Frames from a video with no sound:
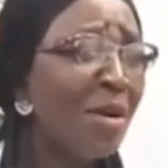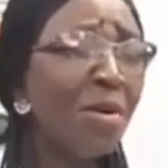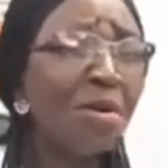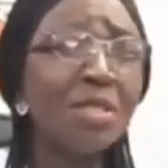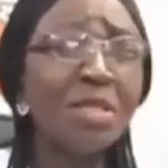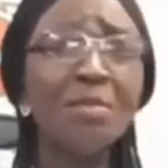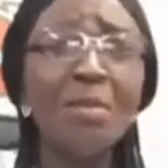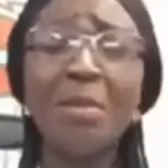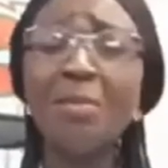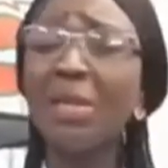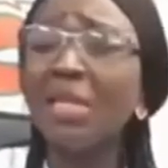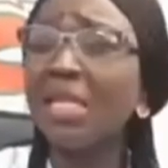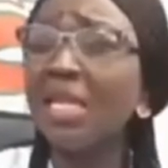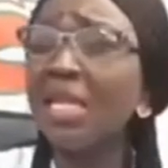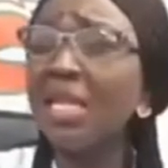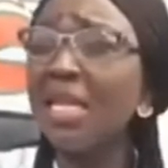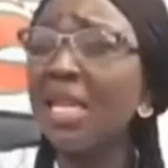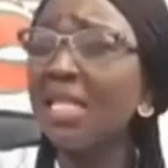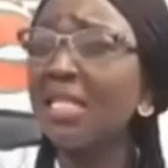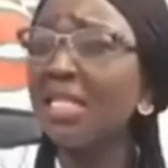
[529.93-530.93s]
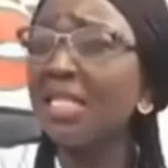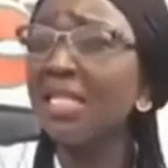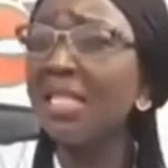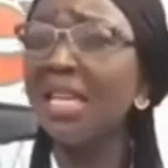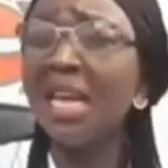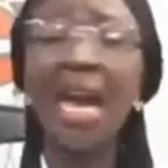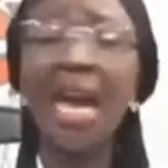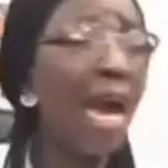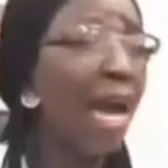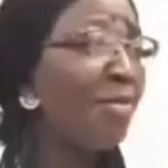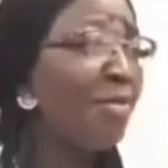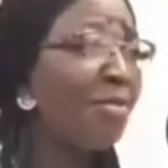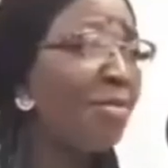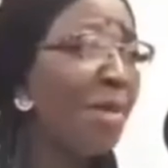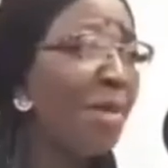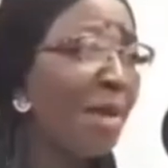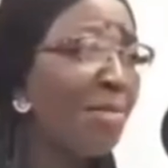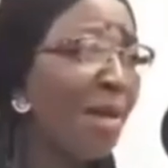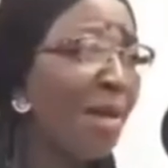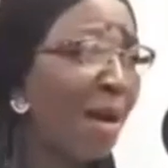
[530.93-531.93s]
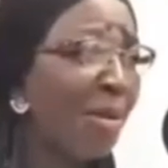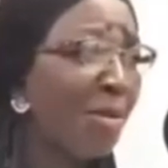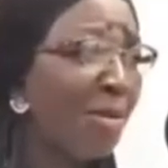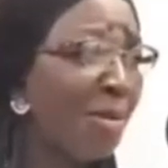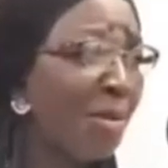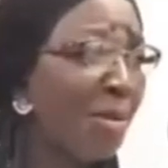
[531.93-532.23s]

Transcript: or some mamma 3 years in a Fibia Baku.